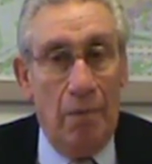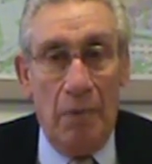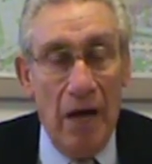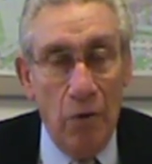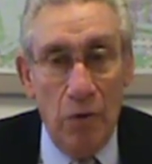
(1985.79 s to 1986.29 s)

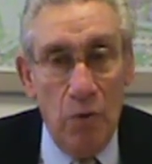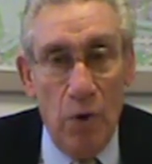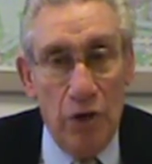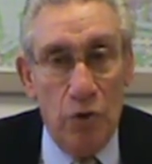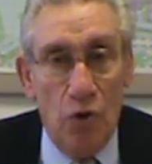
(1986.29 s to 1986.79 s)
Not only
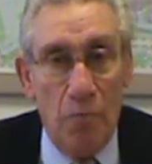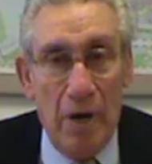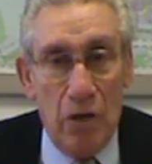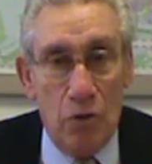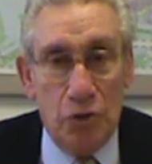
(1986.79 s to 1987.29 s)
what you know
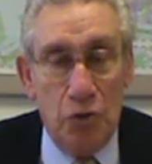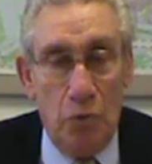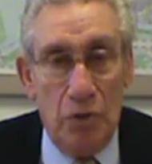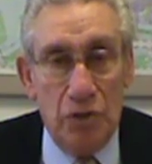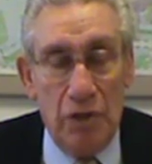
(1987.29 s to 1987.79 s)
about your
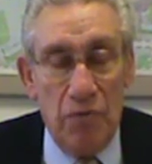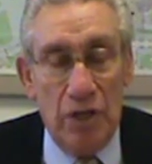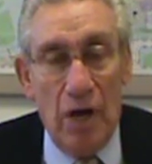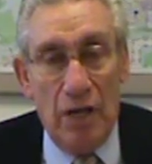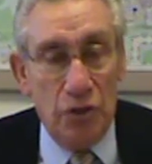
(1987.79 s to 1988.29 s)
students in
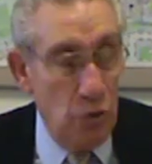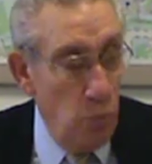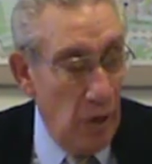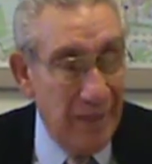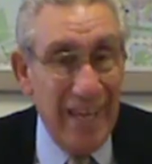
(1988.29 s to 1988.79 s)
regards to
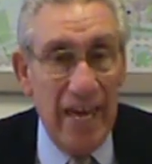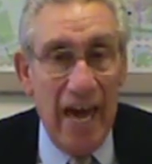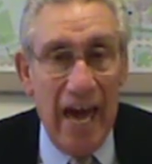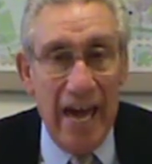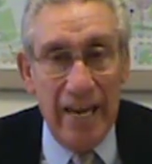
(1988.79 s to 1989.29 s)
what they
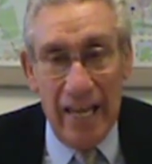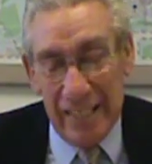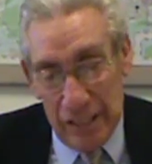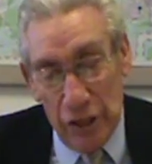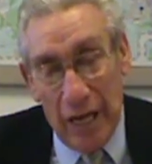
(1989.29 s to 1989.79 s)
had
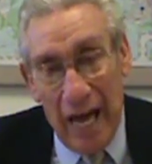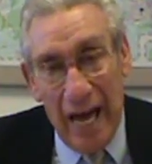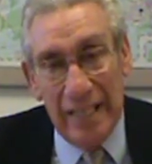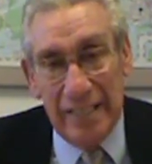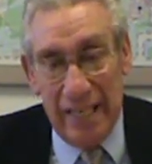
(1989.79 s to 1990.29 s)
as the
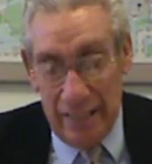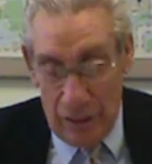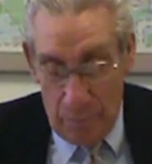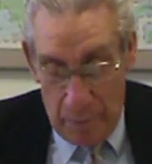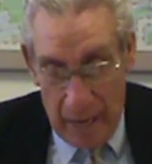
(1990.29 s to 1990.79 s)
content
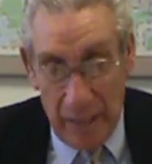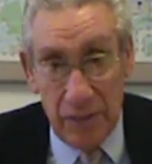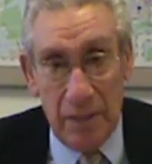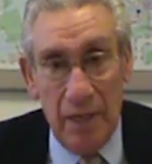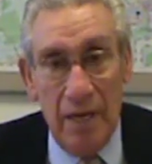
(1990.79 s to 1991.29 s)
in the
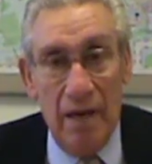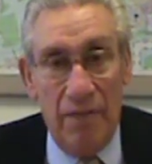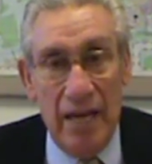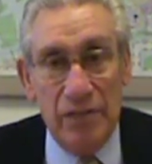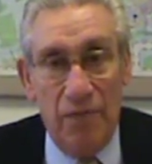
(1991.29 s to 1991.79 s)
past,
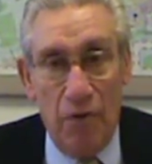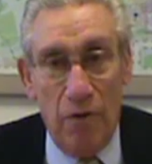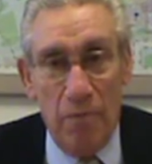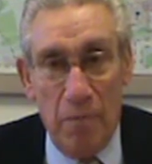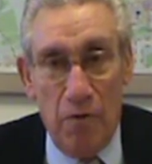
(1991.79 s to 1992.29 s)
that's
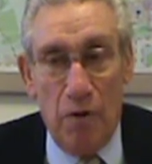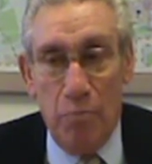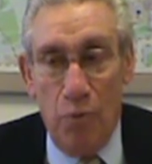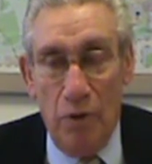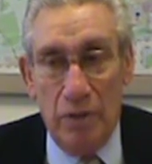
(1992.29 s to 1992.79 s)
very, very
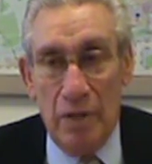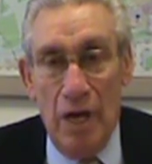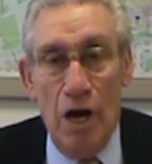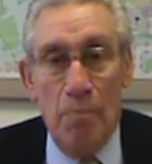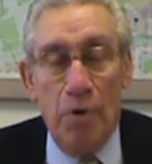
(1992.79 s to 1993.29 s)
important,
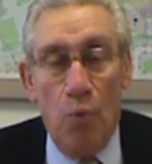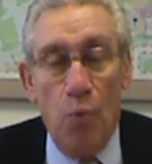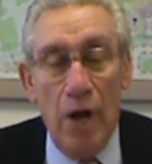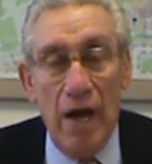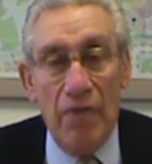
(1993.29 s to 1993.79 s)
but
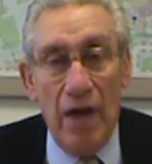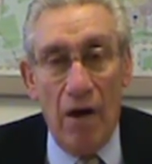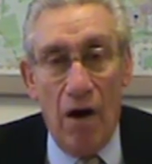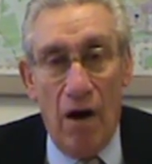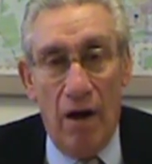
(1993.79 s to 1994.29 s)
where they
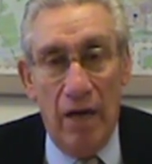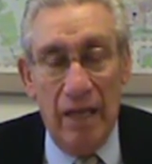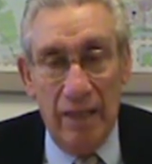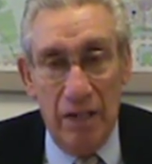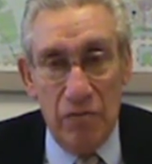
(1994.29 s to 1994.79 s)
are
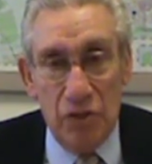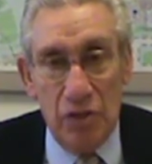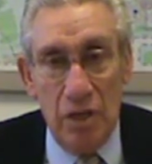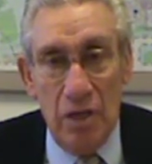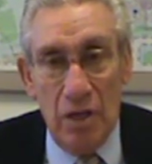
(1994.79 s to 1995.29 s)
in
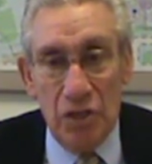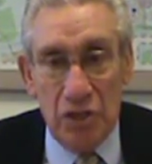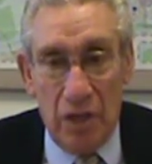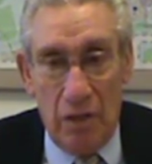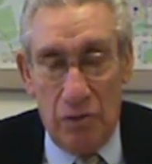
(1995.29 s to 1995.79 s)
literacy
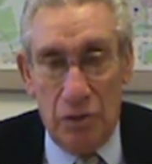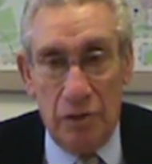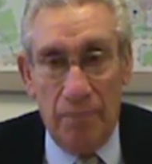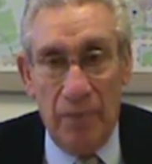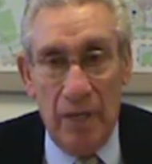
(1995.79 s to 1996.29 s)
skills.